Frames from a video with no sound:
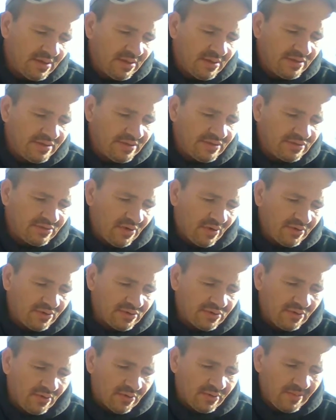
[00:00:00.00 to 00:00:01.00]
these cards
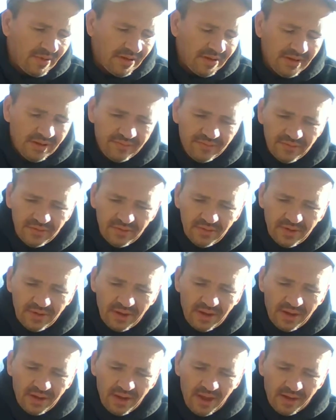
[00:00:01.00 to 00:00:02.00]
are going to my nephew, and
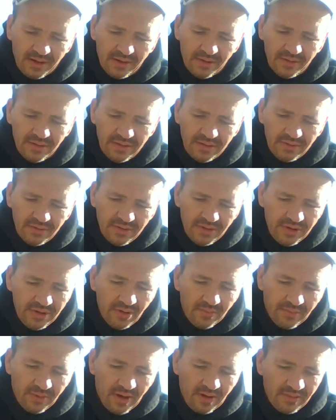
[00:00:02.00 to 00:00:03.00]
I, I know he,
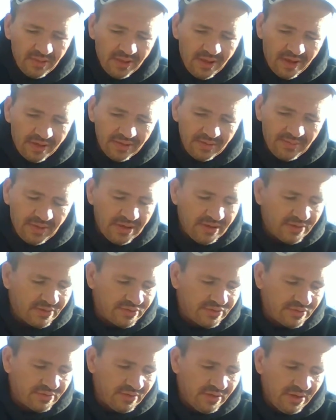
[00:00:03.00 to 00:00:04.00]
he'll probably like the
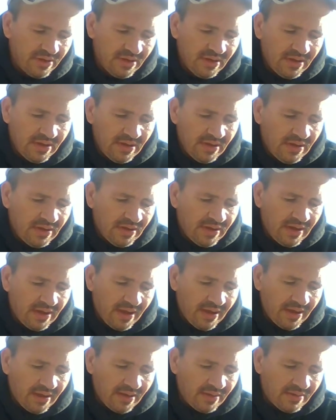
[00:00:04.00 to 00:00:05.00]
Peterson.
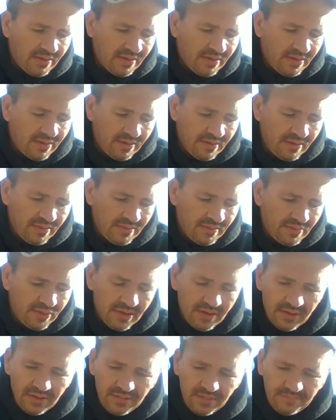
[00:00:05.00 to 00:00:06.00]
And
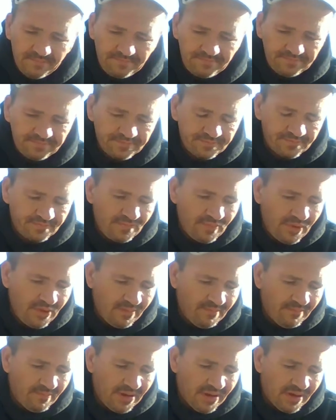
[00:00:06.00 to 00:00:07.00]
the,
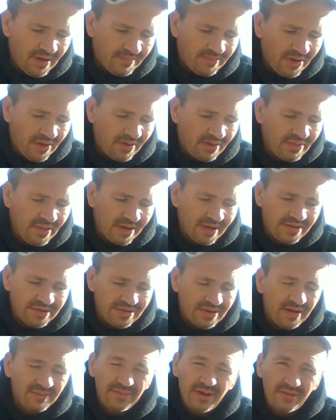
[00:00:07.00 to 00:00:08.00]
but I'm not, like I
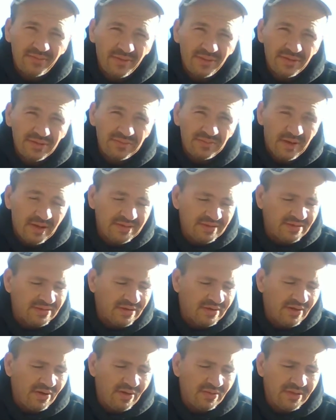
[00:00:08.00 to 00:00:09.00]
said, I'm not really expecting to
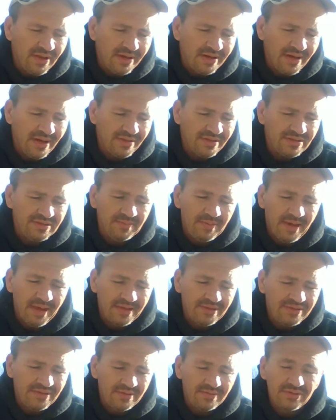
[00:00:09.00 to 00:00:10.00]
get a whole lot out of these
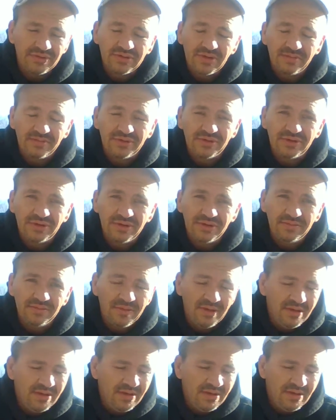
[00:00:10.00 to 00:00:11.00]
packs. It was something cheap.
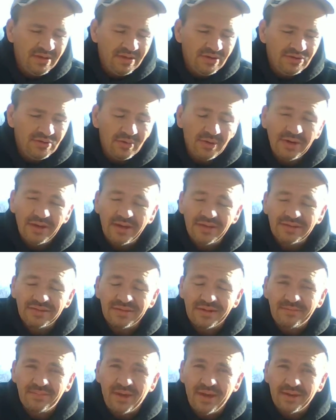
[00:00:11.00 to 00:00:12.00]
twenty-eight
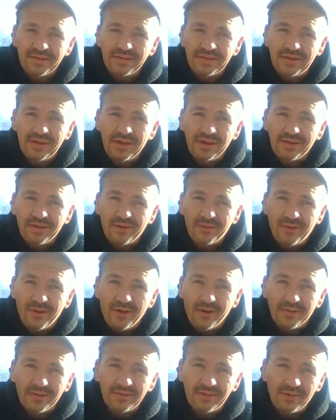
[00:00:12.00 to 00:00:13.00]
cents a pack, you can't go
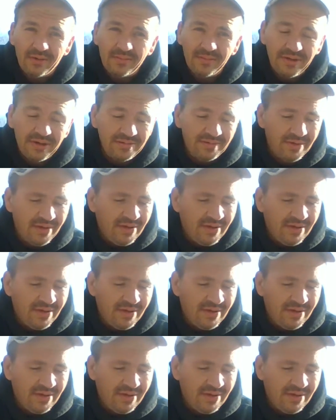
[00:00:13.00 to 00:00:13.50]
wrong, you know what I mean?